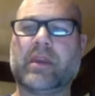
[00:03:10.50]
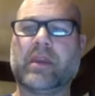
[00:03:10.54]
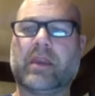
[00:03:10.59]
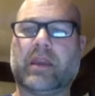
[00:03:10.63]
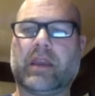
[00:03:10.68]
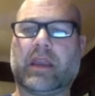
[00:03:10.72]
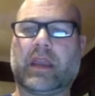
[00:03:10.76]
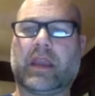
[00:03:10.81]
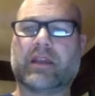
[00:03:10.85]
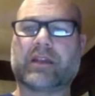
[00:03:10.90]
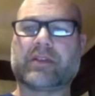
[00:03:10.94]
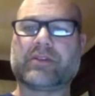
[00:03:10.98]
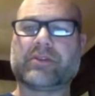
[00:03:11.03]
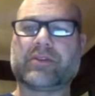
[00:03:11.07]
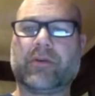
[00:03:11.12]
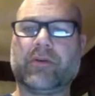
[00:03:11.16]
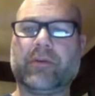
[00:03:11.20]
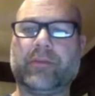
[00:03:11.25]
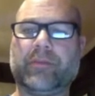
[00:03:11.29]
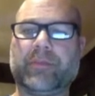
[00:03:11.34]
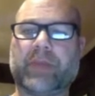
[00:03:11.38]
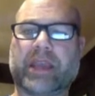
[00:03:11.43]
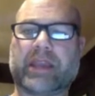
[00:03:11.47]
An
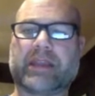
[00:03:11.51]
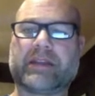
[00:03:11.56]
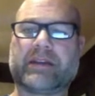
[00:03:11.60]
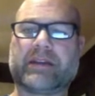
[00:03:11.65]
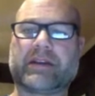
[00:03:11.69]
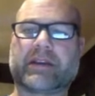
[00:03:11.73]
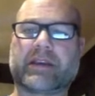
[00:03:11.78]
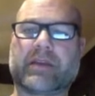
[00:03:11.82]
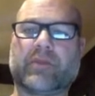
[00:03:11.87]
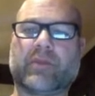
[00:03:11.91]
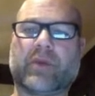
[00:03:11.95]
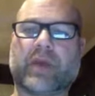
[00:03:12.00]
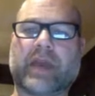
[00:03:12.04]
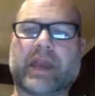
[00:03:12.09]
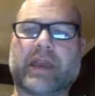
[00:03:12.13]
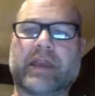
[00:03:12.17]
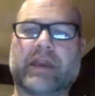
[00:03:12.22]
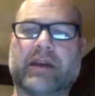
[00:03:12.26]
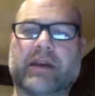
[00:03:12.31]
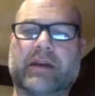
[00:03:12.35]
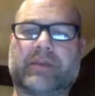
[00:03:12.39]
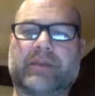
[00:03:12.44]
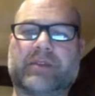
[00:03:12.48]
adult panda can
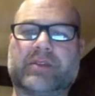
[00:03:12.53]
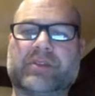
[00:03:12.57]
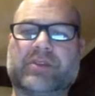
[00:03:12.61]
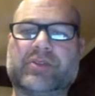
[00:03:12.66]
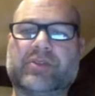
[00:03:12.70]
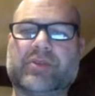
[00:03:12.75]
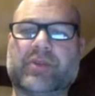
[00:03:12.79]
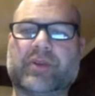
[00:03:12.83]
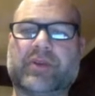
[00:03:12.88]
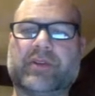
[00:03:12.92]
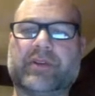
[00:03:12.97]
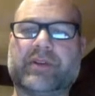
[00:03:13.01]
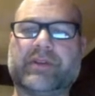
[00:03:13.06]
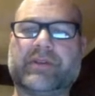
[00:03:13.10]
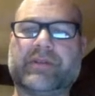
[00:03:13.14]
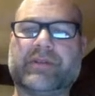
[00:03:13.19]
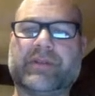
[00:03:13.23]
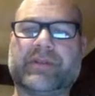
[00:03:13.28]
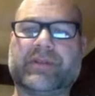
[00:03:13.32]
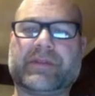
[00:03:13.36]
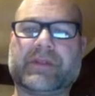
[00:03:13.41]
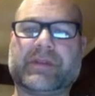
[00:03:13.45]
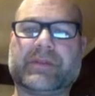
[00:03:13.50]
weigh up to
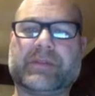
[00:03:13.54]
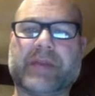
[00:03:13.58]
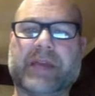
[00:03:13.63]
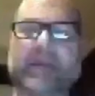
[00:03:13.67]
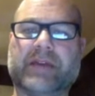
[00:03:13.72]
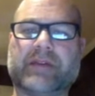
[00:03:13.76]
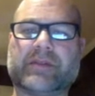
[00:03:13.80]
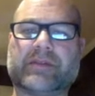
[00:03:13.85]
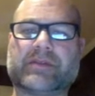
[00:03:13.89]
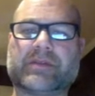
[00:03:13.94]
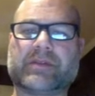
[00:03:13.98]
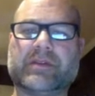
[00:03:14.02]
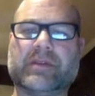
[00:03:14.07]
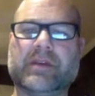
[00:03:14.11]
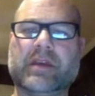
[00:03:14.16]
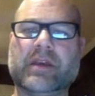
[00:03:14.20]
250 pounds.